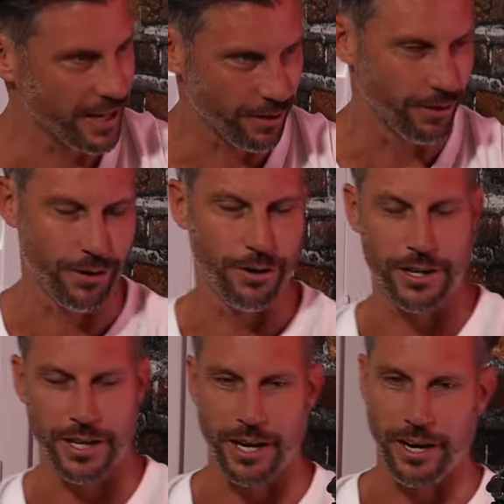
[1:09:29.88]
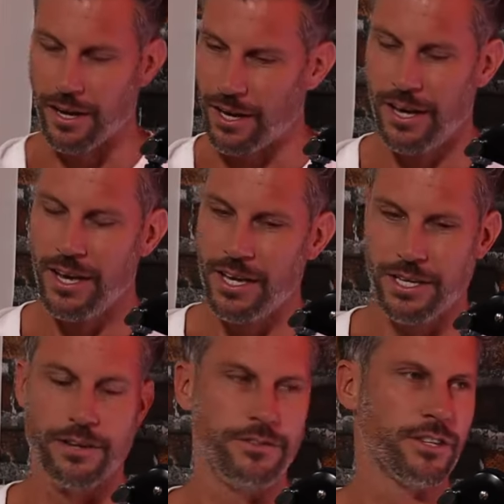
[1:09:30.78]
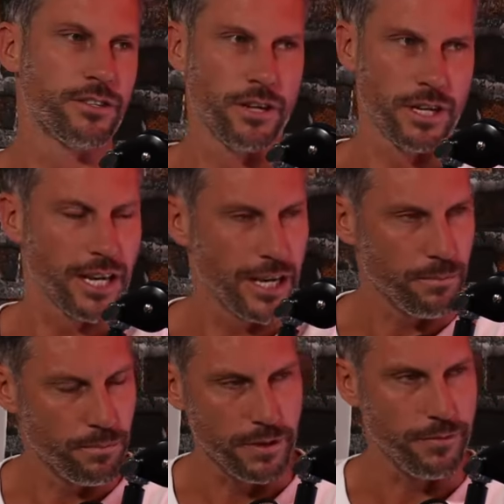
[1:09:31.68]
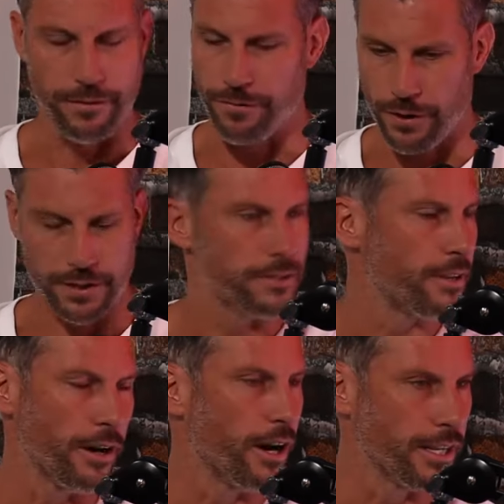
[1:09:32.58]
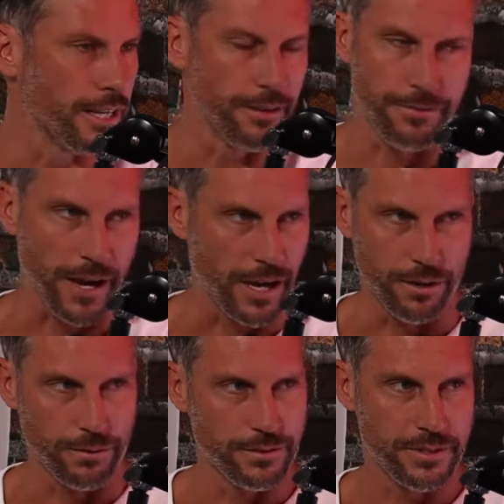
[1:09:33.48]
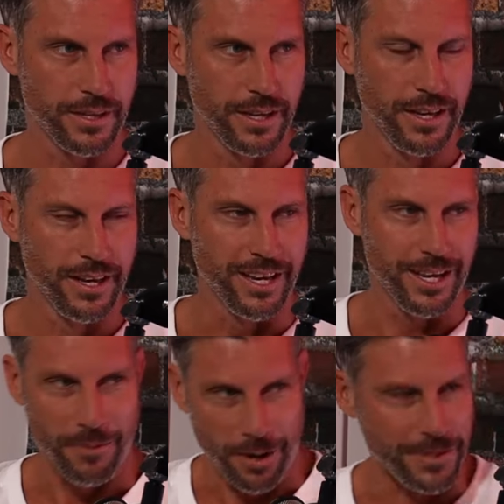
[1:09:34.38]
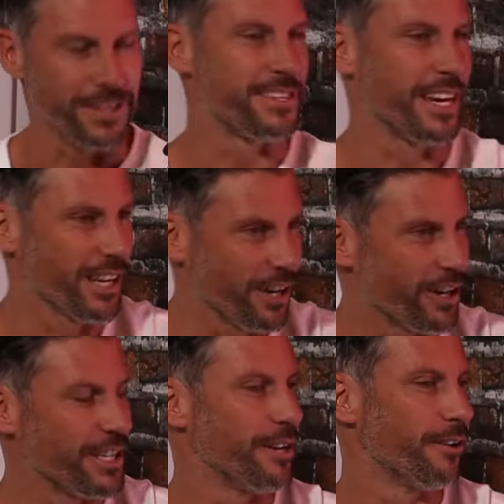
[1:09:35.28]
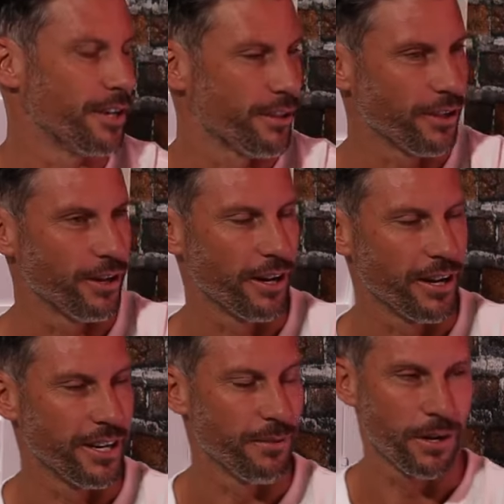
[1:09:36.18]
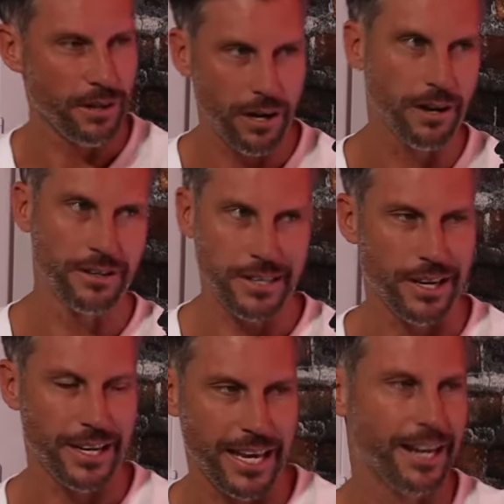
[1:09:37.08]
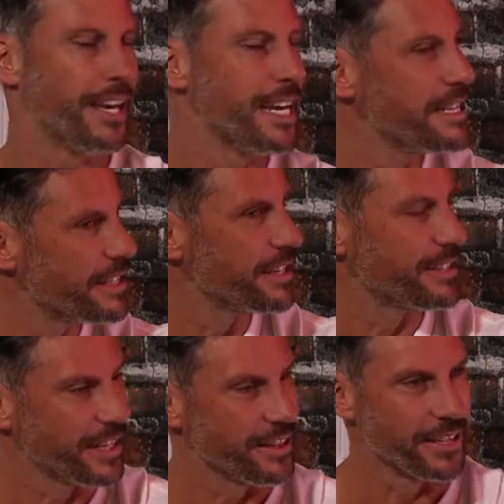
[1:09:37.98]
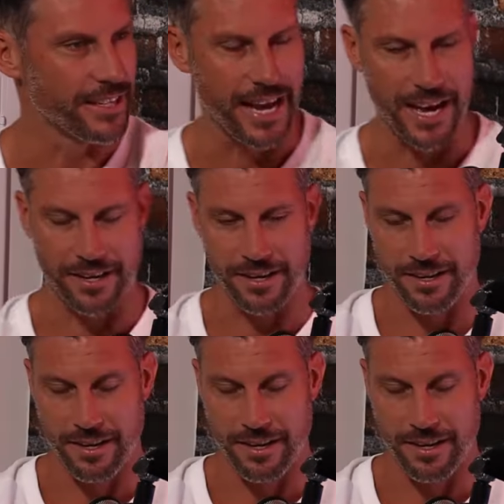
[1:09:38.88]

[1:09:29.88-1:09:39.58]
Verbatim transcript: or, or, you know, like, you've just got to keep, if your first idea fails, it might be your second idea or your third idea. I'm like, oh, you know, again, easier said than done.